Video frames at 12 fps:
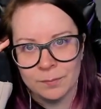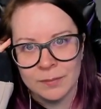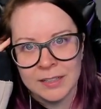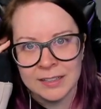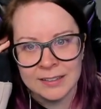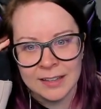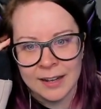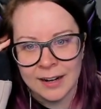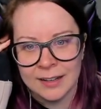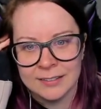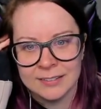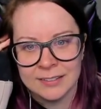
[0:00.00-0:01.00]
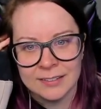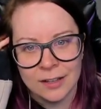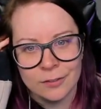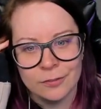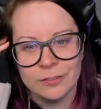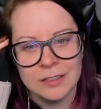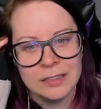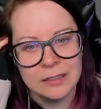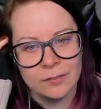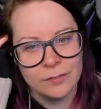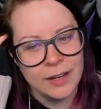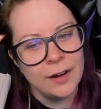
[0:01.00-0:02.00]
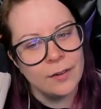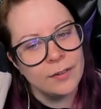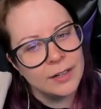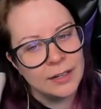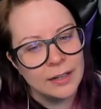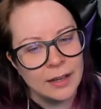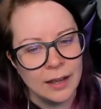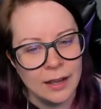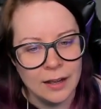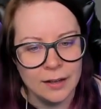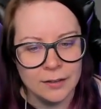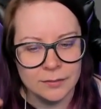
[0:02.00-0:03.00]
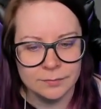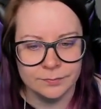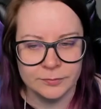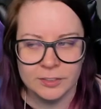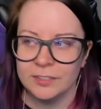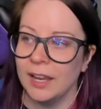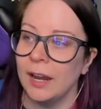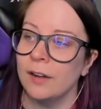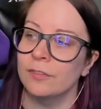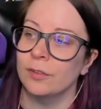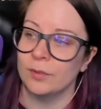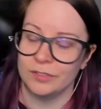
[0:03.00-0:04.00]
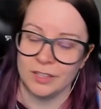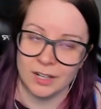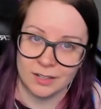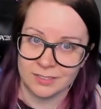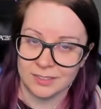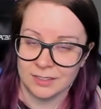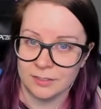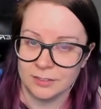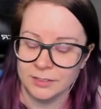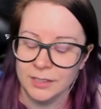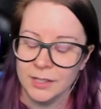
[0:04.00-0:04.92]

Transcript: meaning that I did not feel very um, scared from the settings either.